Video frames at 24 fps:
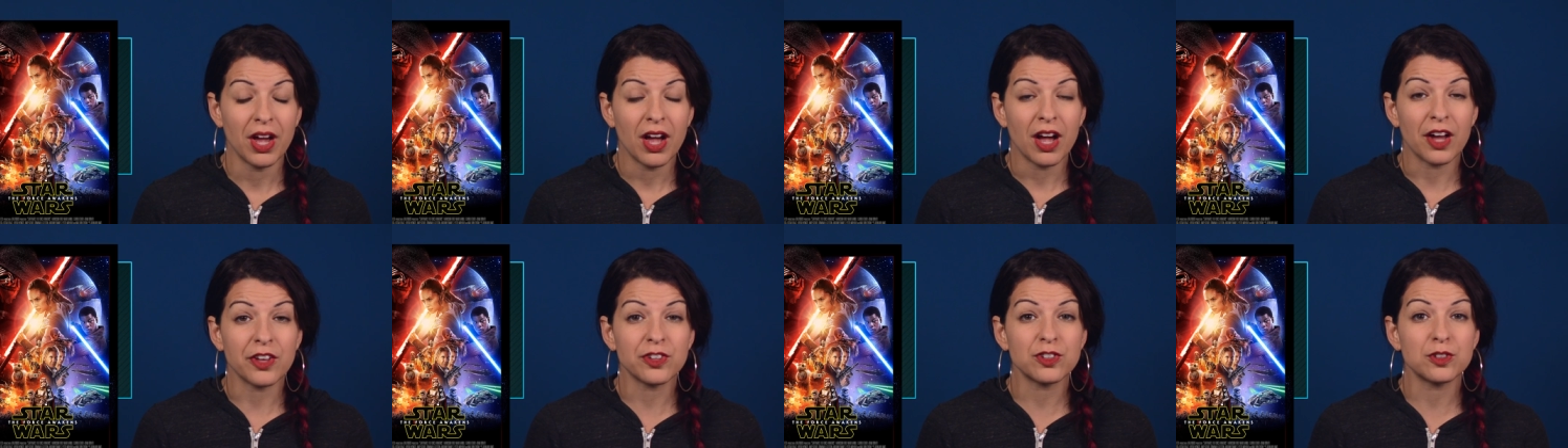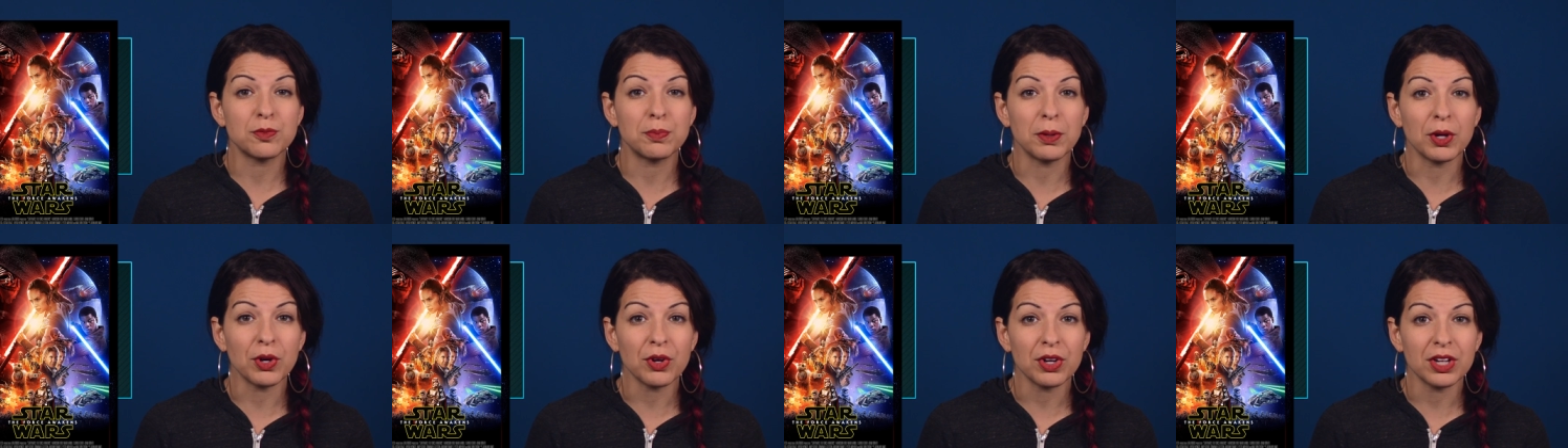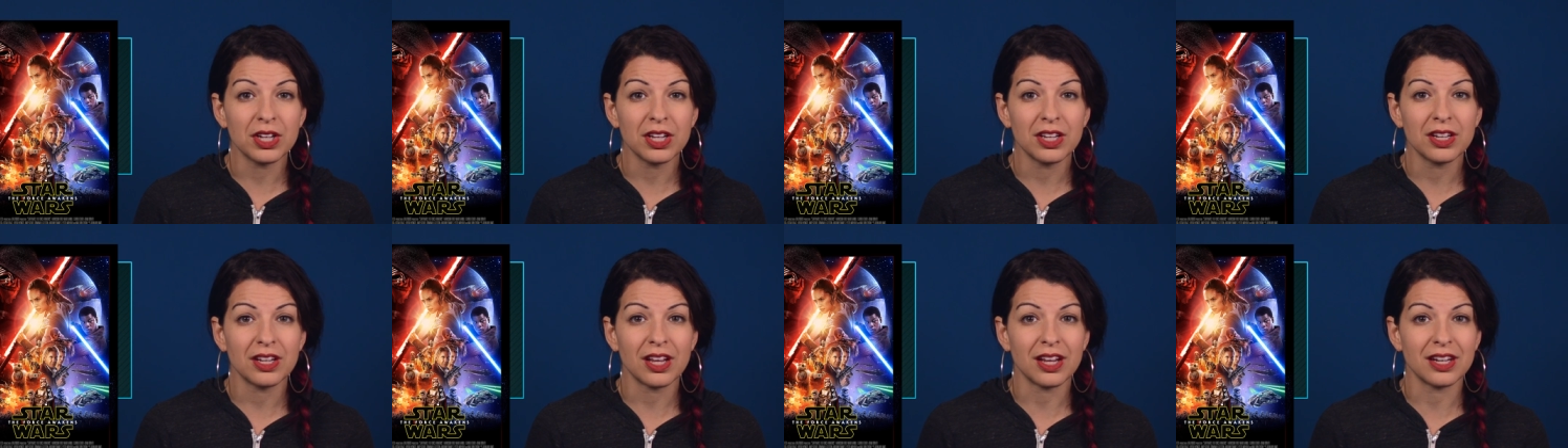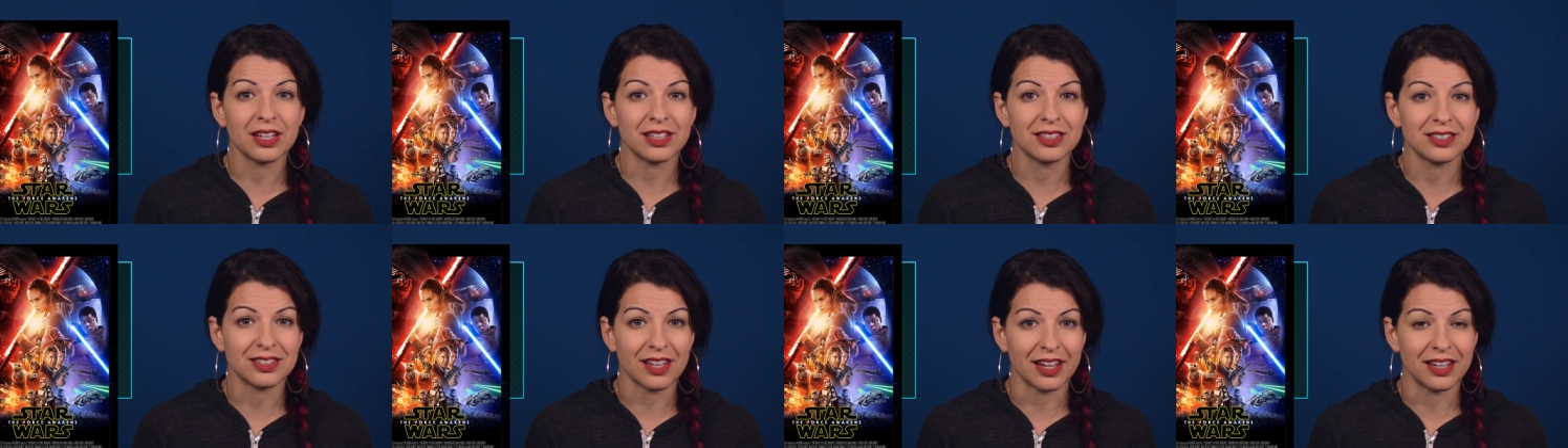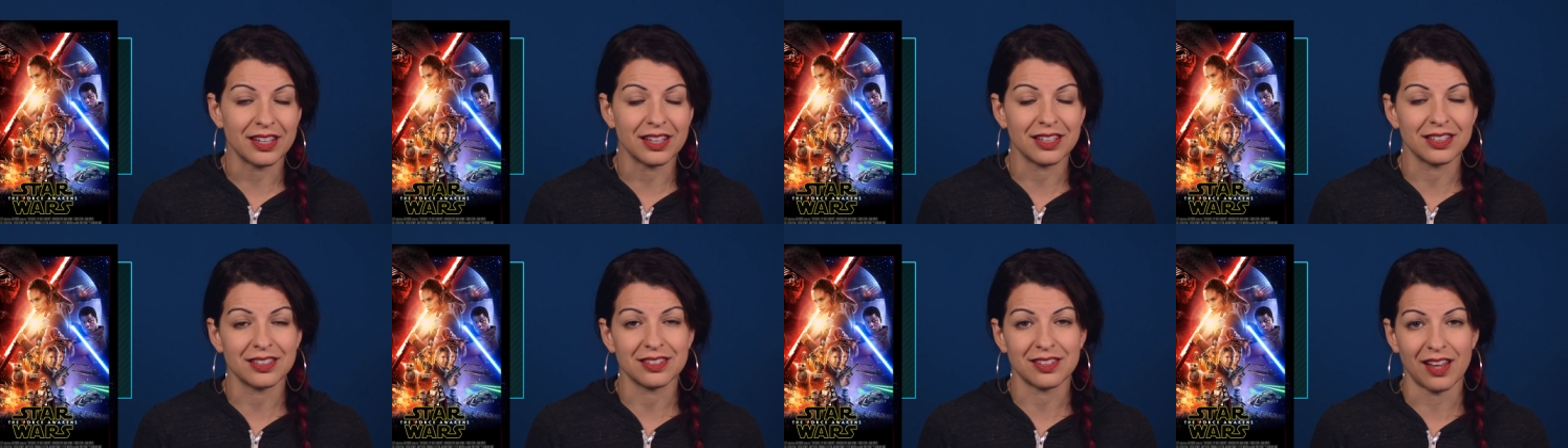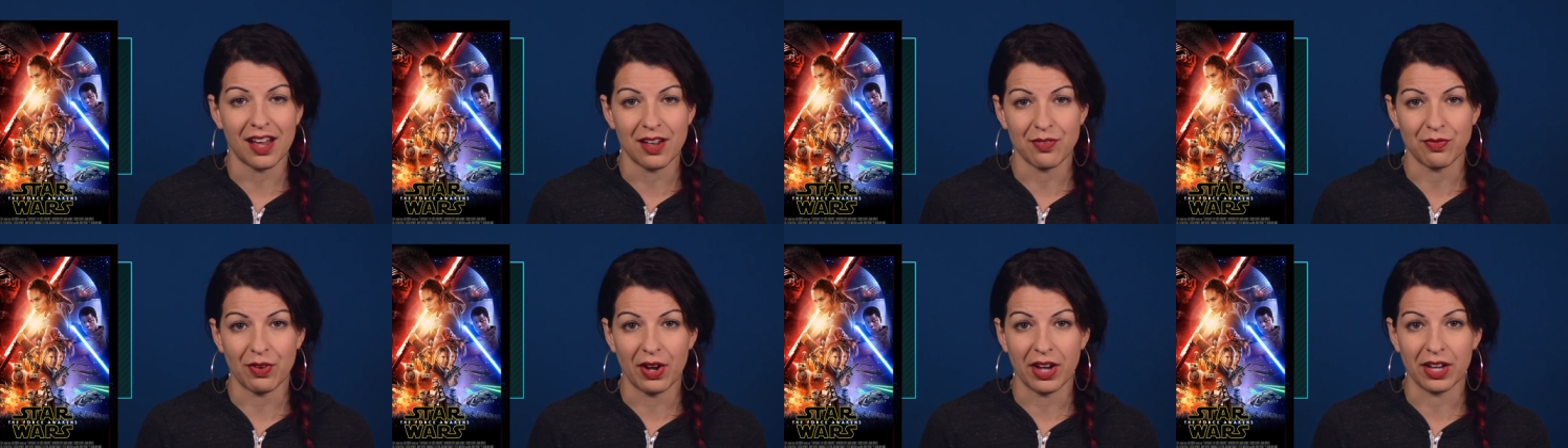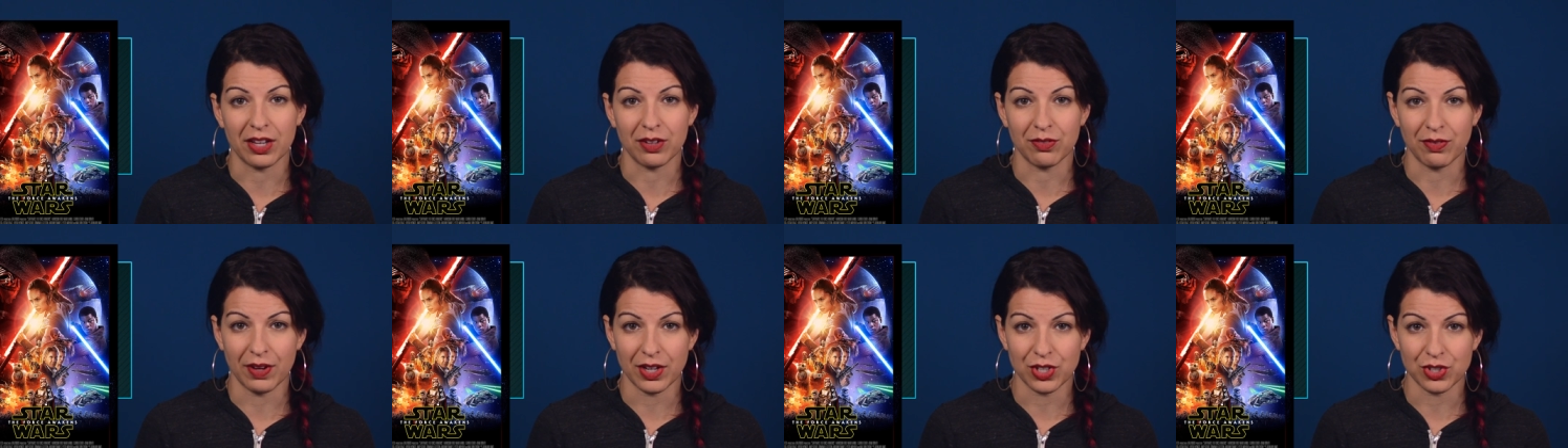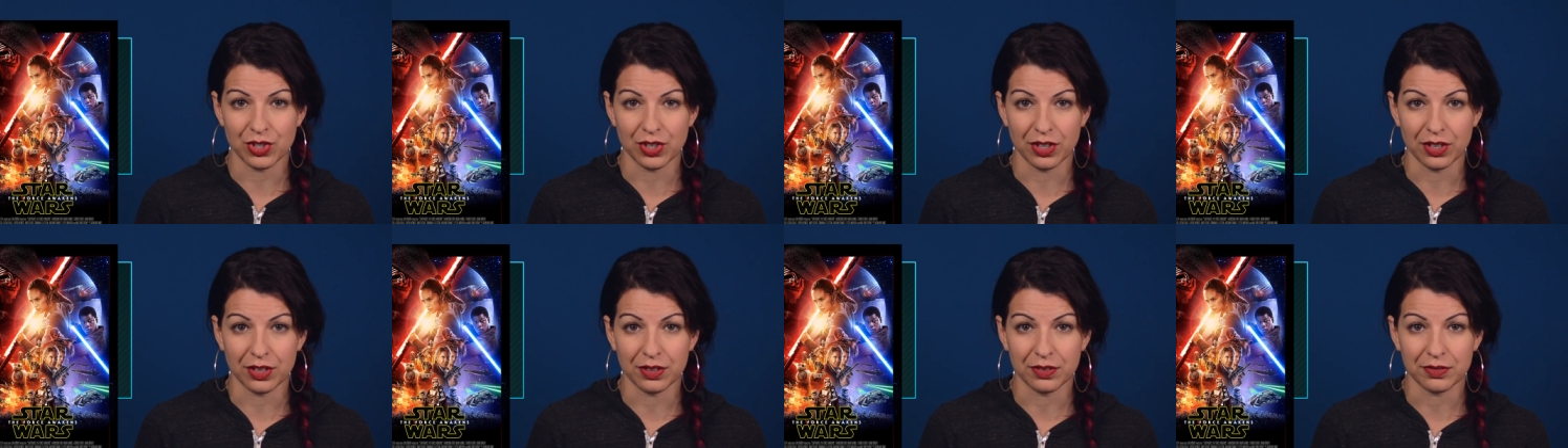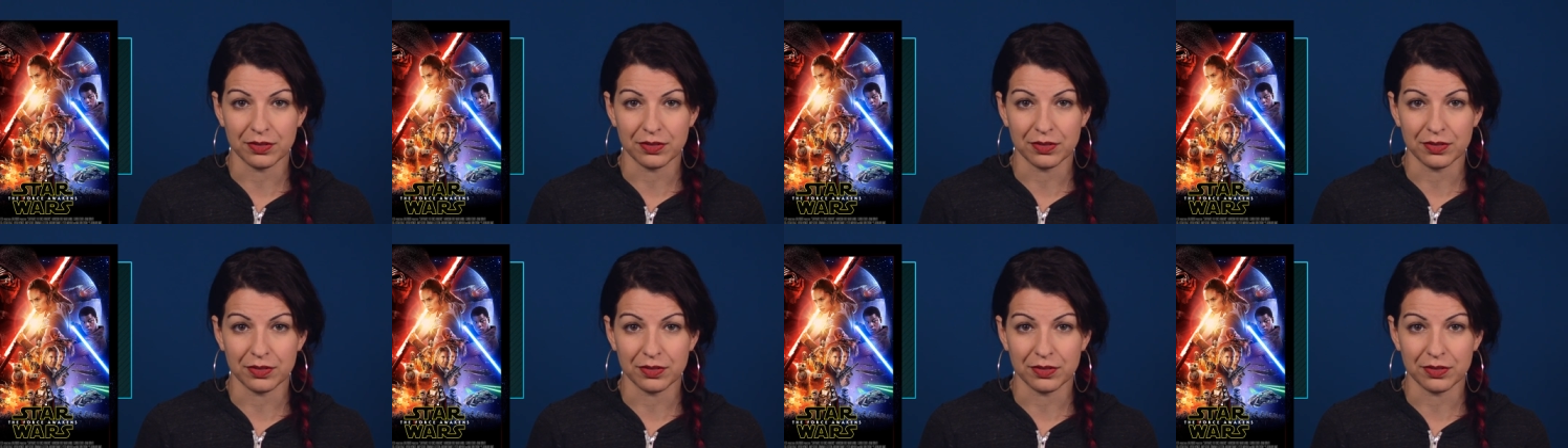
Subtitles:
a spirited and exciting sci-fi adventure.